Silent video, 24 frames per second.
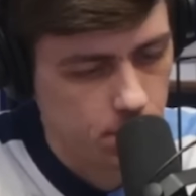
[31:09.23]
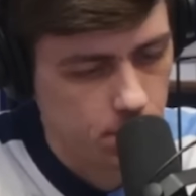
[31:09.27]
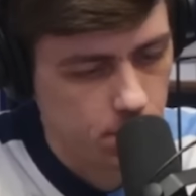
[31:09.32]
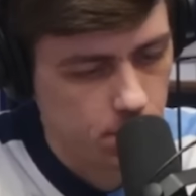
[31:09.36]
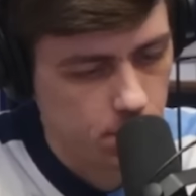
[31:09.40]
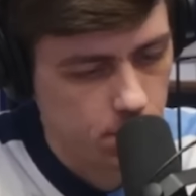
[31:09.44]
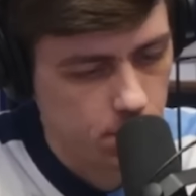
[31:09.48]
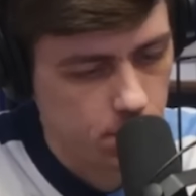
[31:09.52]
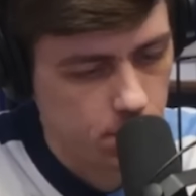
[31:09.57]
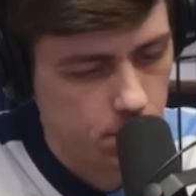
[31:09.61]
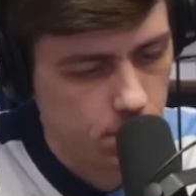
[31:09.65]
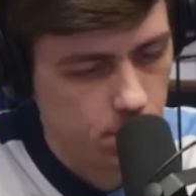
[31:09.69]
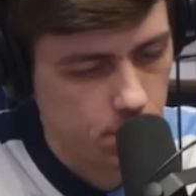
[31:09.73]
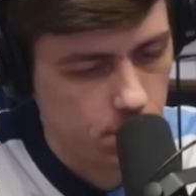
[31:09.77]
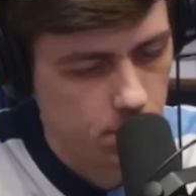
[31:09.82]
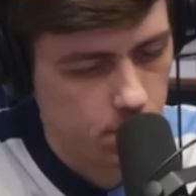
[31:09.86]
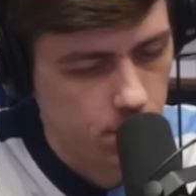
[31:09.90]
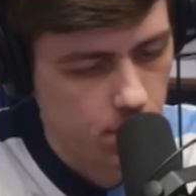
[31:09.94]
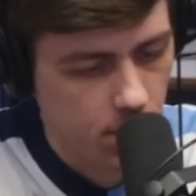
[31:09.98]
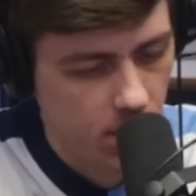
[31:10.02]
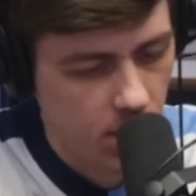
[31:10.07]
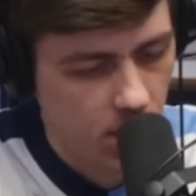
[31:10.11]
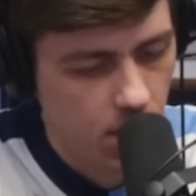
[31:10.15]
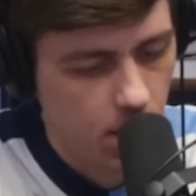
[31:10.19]

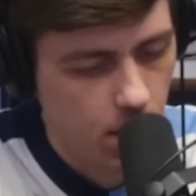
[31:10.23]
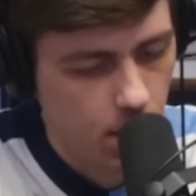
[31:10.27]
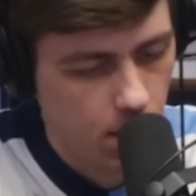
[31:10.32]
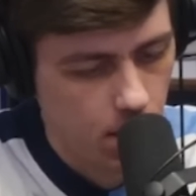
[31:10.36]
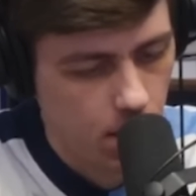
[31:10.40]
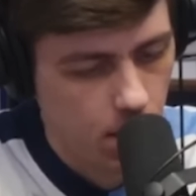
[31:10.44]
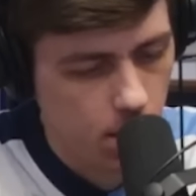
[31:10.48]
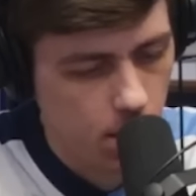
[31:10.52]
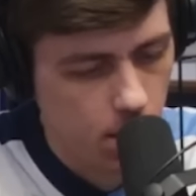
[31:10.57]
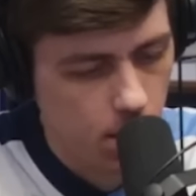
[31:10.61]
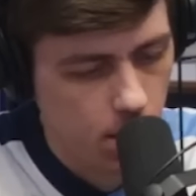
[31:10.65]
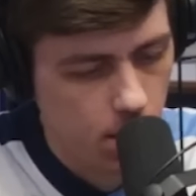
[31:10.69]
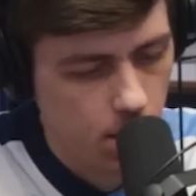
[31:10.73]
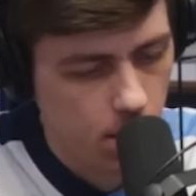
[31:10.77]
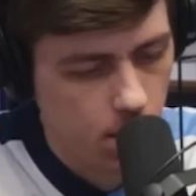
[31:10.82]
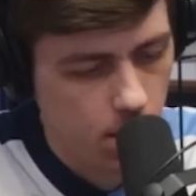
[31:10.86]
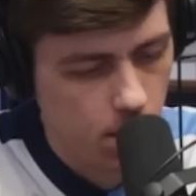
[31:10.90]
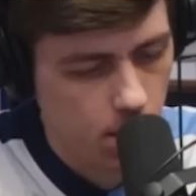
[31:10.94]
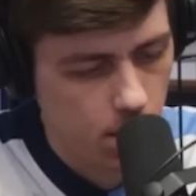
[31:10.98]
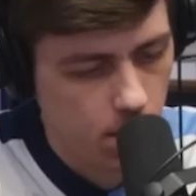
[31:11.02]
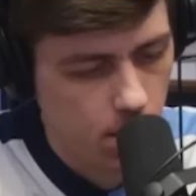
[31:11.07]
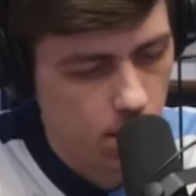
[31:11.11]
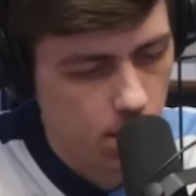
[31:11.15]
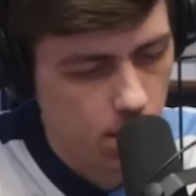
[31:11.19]

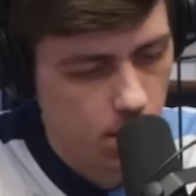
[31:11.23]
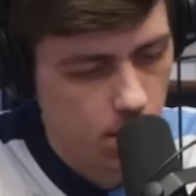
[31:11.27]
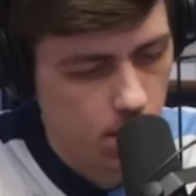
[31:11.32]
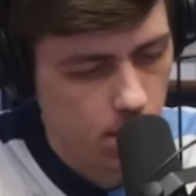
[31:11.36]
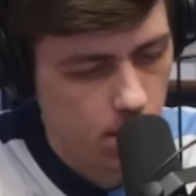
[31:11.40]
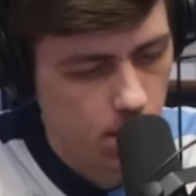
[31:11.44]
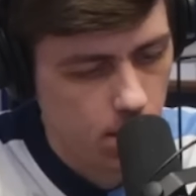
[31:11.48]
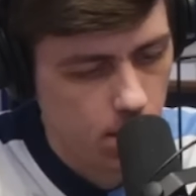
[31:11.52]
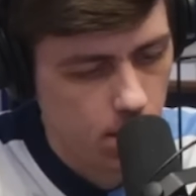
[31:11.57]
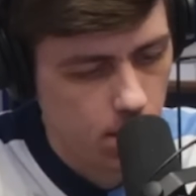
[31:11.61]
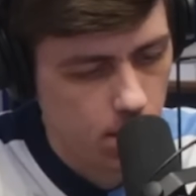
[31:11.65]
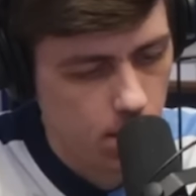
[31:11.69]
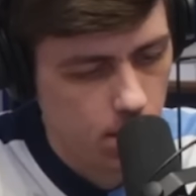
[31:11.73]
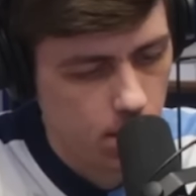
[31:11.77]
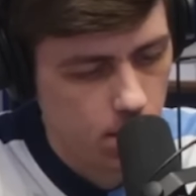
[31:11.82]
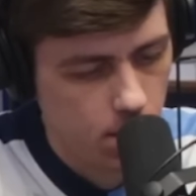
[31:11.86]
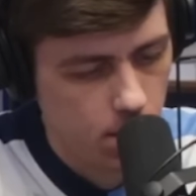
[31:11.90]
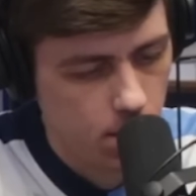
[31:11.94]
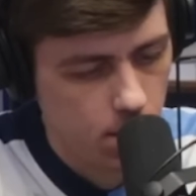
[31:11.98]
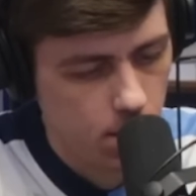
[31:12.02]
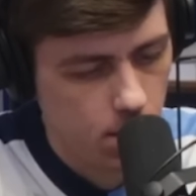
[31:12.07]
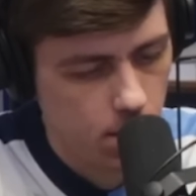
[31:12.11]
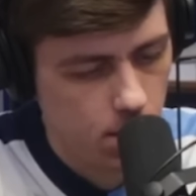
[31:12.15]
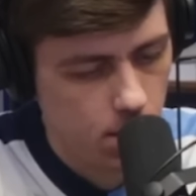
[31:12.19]

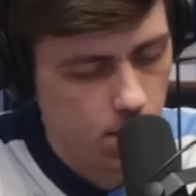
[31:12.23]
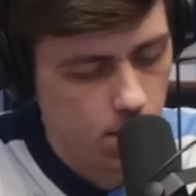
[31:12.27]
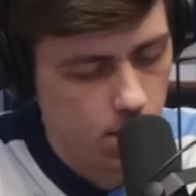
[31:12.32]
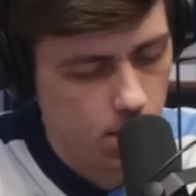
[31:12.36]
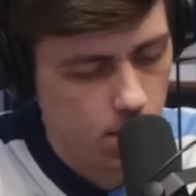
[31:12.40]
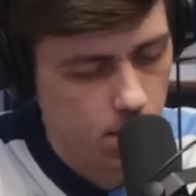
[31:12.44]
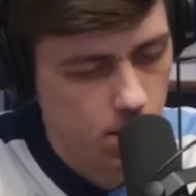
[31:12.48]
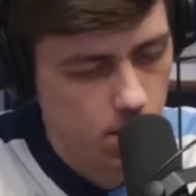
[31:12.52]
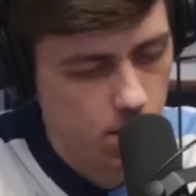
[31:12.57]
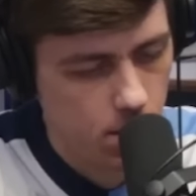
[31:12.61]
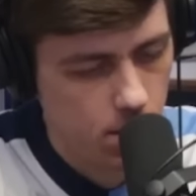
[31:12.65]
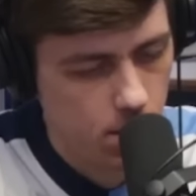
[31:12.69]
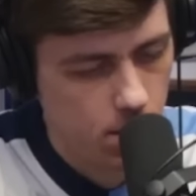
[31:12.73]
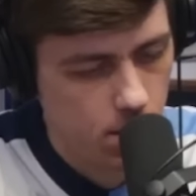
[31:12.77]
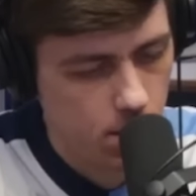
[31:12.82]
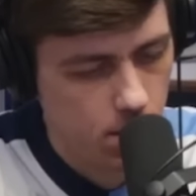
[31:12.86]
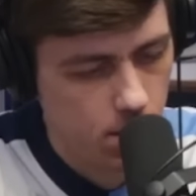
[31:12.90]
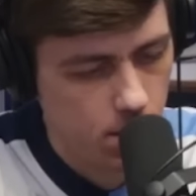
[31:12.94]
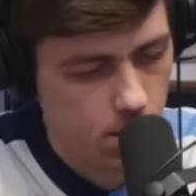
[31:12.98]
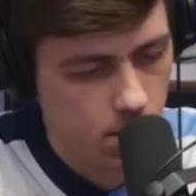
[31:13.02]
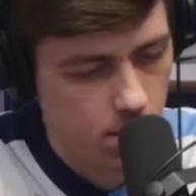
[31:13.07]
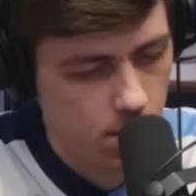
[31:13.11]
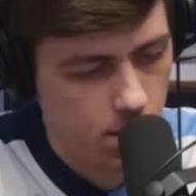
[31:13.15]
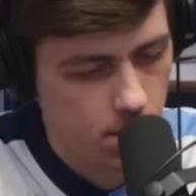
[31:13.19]

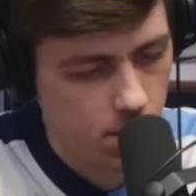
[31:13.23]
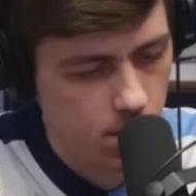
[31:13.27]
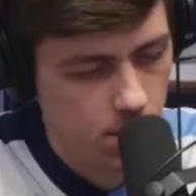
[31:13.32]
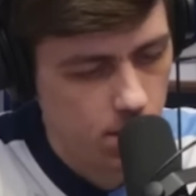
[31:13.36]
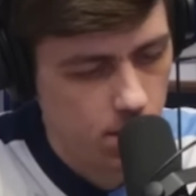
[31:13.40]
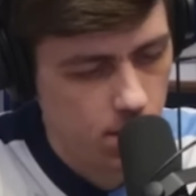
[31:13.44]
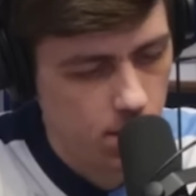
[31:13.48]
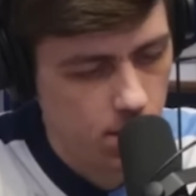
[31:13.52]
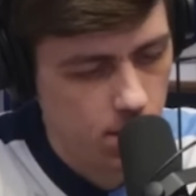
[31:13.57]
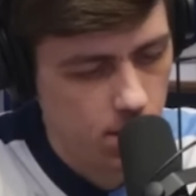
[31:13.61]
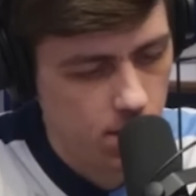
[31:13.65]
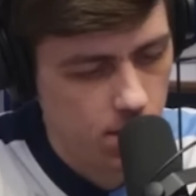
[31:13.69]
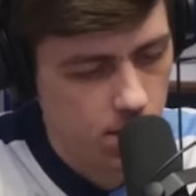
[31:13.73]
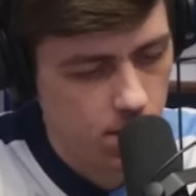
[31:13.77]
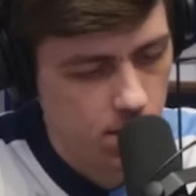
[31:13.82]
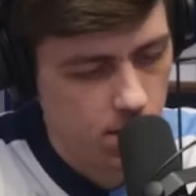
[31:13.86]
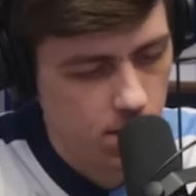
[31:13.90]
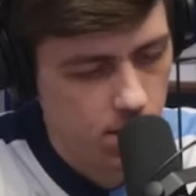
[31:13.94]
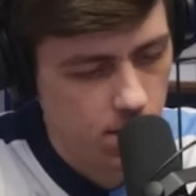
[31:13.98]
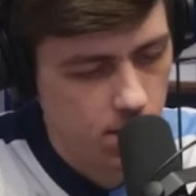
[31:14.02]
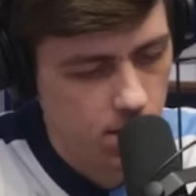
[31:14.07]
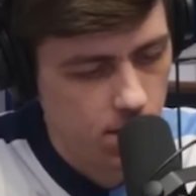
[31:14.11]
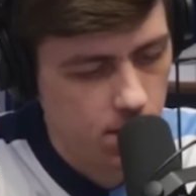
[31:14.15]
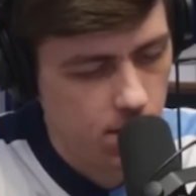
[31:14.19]

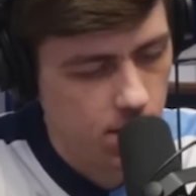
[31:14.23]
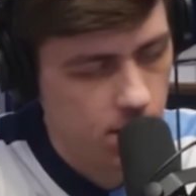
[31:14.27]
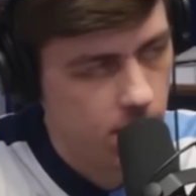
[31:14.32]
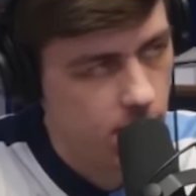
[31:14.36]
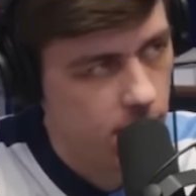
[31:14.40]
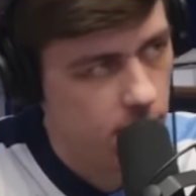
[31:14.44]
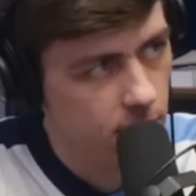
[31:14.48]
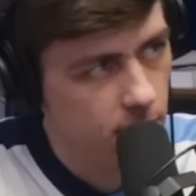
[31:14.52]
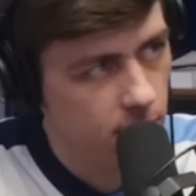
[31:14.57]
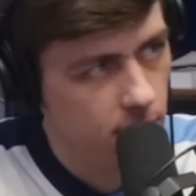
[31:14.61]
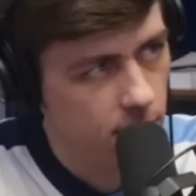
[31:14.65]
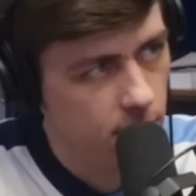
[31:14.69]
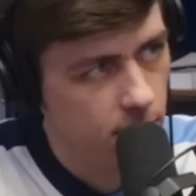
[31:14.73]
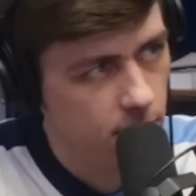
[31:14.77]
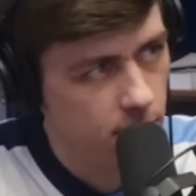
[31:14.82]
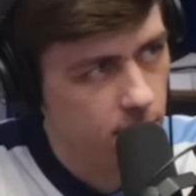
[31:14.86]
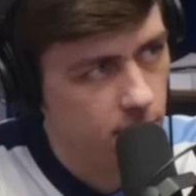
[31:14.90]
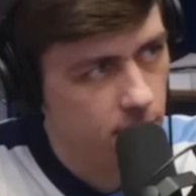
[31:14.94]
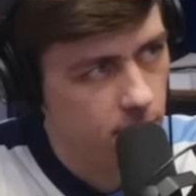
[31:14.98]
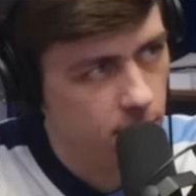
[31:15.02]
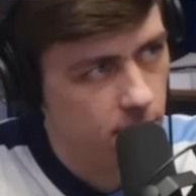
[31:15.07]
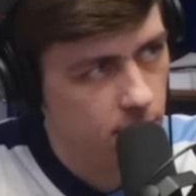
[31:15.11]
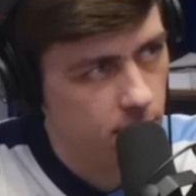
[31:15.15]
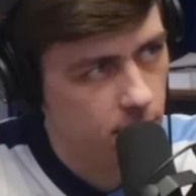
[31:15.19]

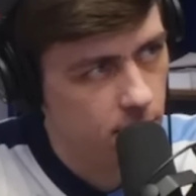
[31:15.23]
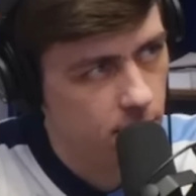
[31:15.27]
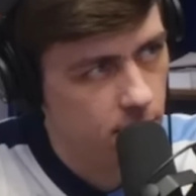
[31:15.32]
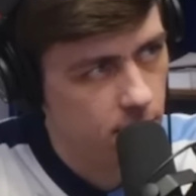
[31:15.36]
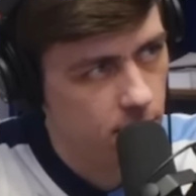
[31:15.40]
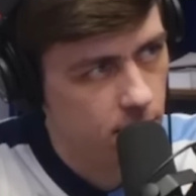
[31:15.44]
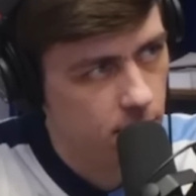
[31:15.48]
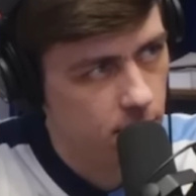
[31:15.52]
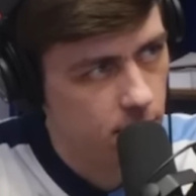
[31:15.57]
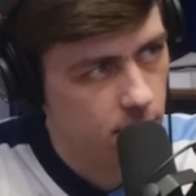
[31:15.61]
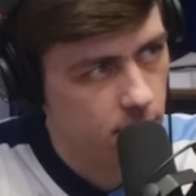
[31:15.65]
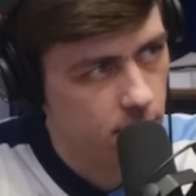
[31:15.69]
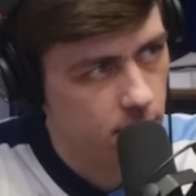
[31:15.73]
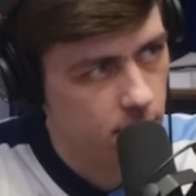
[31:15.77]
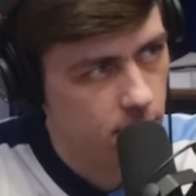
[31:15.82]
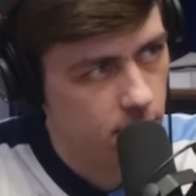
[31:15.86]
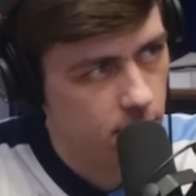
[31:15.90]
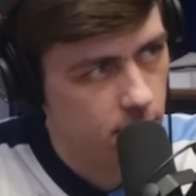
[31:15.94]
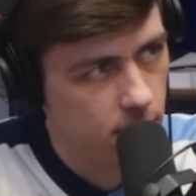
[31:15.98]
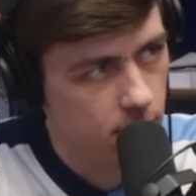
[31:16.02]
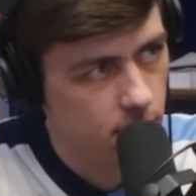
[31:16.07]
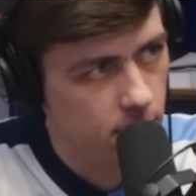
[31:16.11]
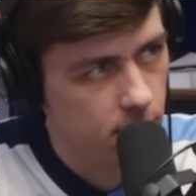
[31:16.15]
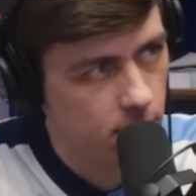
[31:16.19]

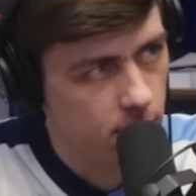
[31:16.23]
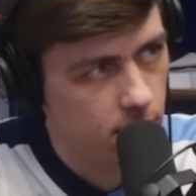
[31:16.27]
(not speaking)